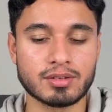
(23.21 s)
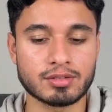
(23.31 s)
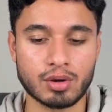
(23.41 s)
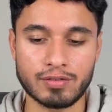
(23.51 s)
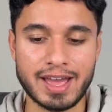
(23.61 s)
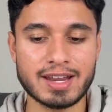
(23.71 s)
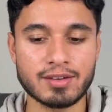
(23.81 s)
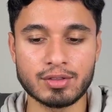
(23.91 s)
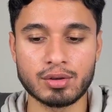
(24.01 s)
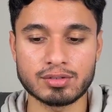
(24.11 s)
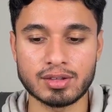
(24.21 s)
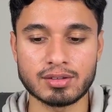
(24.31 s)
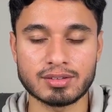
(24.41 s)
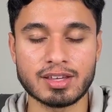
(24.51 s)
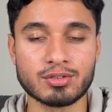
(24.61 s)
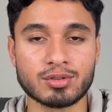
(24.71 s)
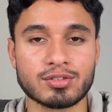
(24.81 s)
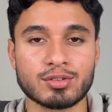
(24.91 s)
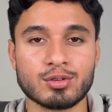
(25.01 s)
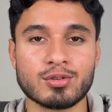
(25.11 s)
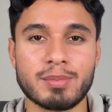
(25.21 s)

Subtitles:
So if any of those things interest you,